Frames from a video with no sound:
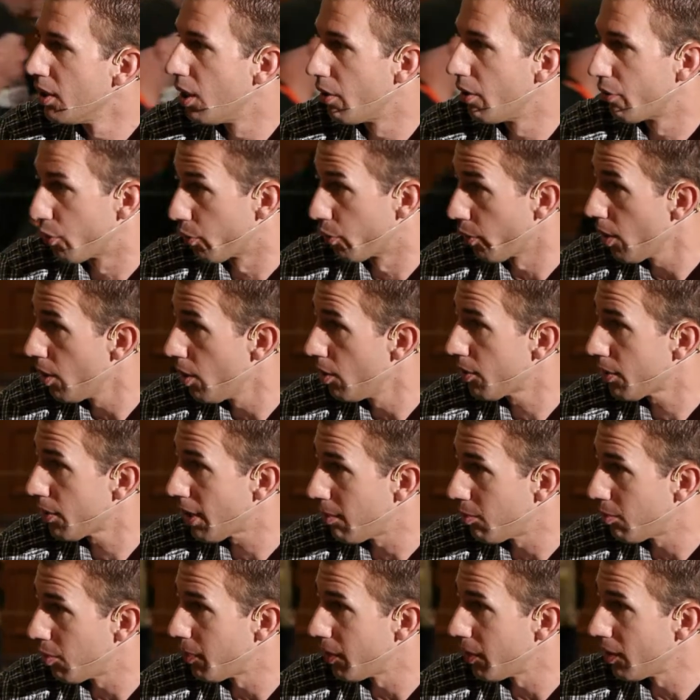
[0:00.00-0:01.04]
growth
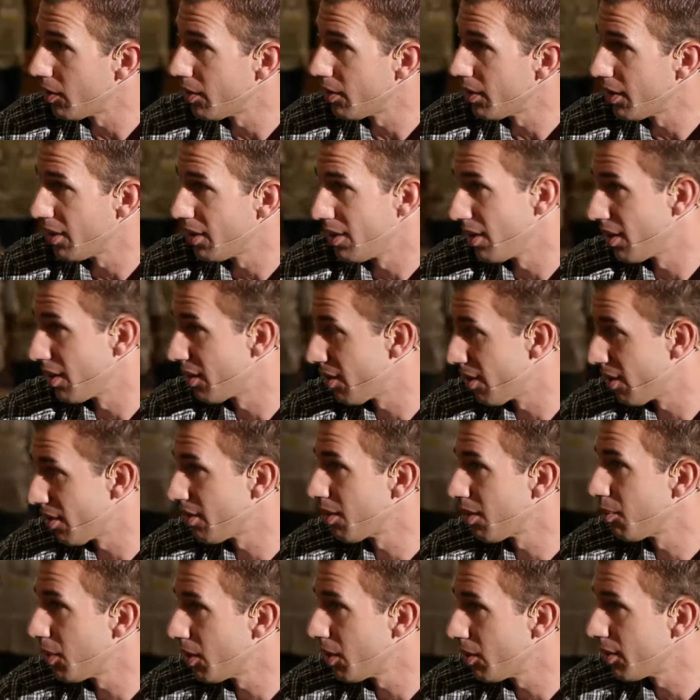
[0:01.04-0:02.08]
capability in the
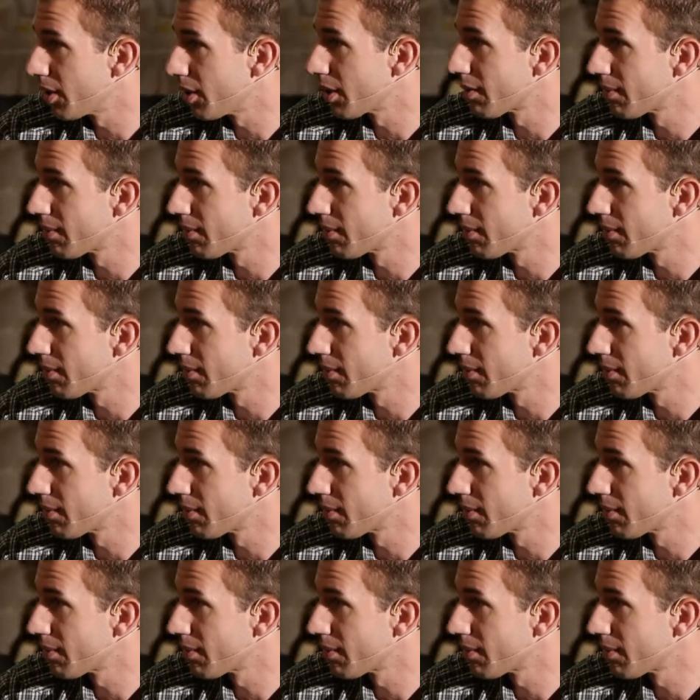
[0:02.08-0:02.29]
existing building.